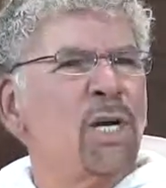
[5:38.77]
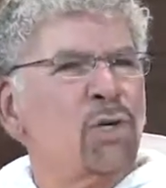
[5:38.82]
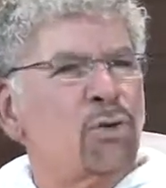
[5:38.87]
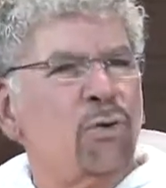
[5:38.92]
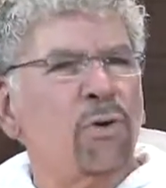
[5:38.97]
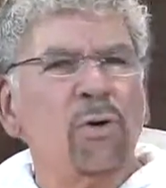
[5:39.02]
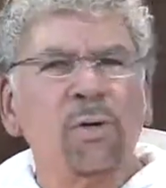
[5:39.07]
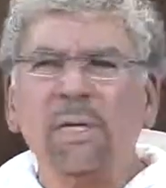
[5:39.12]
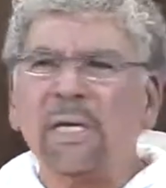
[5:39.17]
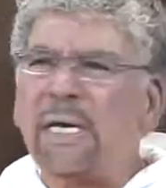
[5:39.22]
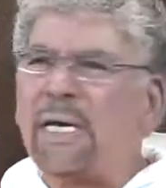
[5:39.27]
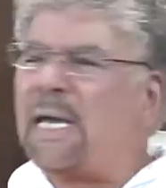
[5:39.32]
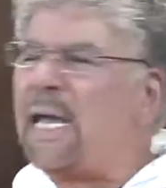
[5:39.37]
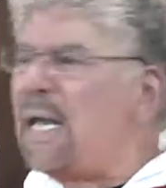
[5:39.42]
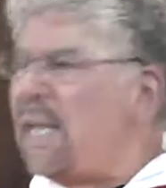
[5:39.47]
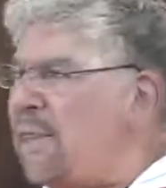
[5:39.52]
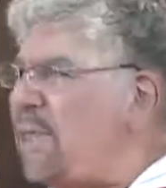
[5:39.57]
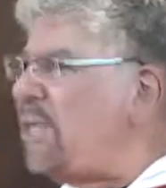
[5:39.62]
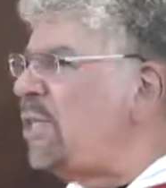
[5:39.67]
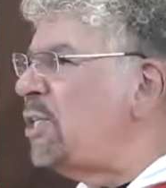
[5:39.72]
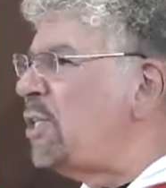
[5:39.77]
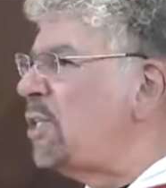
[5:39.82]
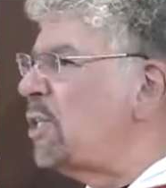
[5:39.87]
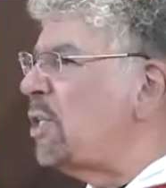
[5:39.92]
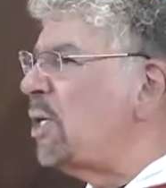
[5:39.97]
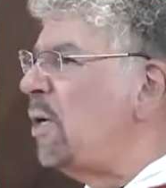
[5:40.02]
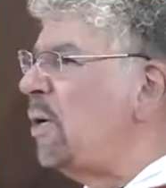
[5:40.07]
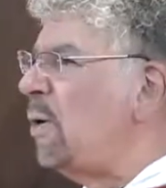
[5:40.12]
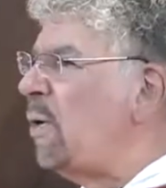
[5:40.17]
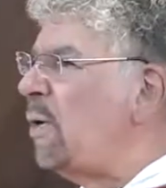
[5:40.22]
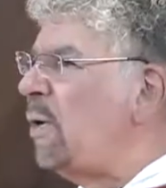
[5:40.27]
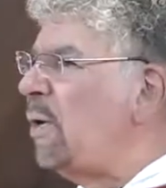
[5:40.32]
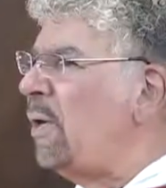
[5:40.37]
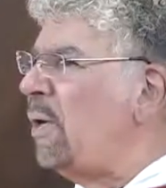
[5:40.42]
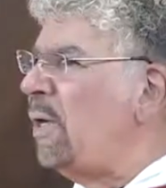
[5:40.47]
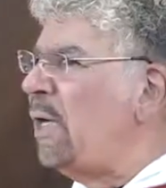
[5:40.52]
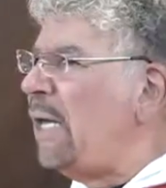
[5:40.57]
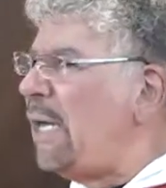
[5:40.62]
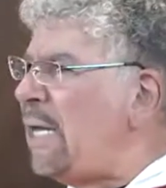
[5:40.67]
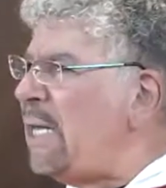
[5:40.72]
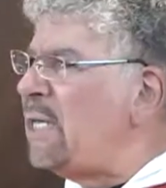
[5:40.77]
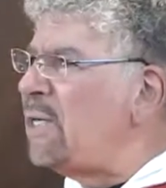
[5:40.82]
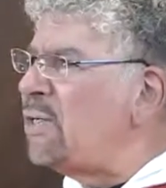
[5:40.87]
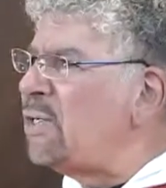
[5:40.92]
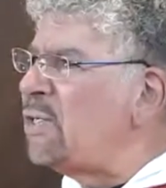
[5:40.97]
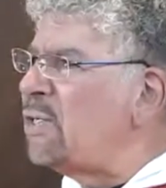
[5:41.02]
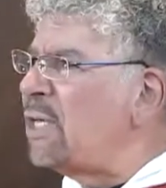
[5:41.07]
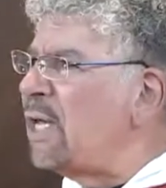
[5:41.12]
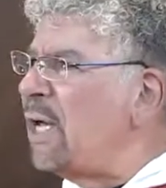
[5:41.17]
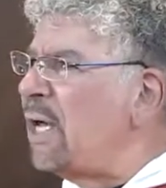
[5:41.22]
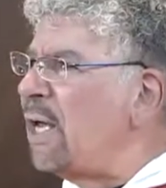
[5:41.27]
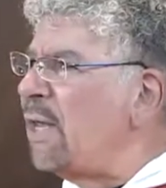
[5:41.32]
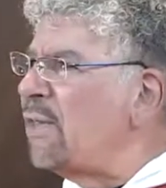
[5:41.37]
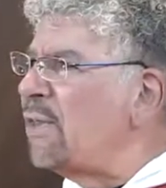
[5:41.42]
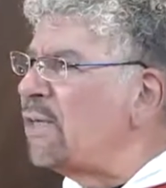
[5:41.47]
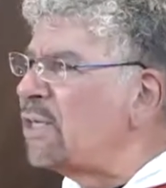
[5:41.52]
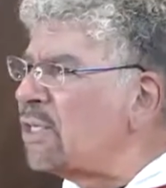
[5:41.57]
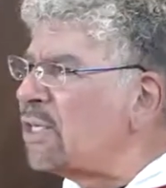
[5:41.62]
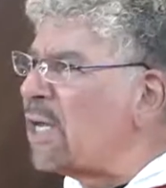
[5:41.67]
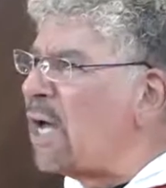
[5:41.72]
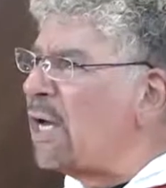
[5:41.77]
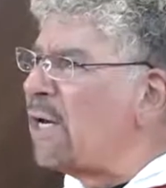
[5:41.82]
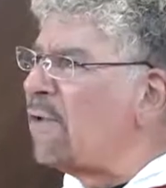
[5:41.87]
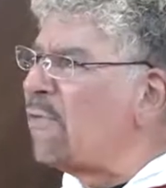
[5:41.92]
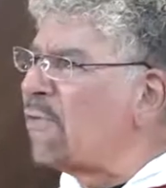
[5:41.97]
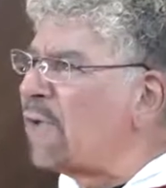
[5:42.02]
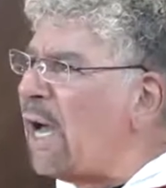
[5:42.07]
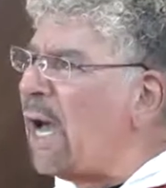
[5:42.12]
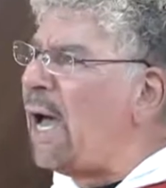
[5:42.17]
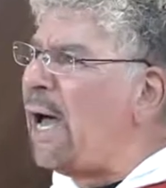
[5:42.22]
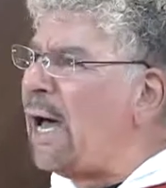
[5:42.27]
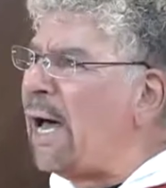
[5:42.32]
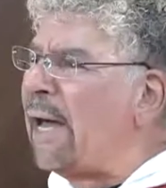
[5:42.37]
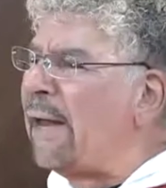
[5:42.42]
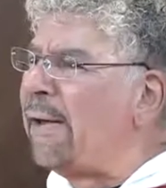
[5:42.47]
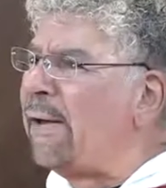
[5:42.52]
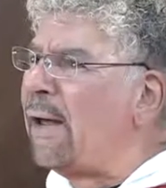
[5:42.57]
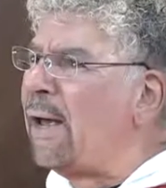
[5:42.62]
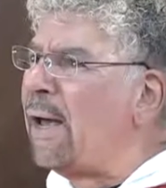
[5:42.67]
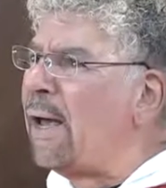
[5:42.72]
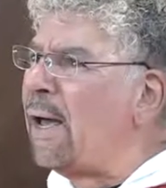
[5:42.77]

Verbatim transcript: Truly, this is the Son of God.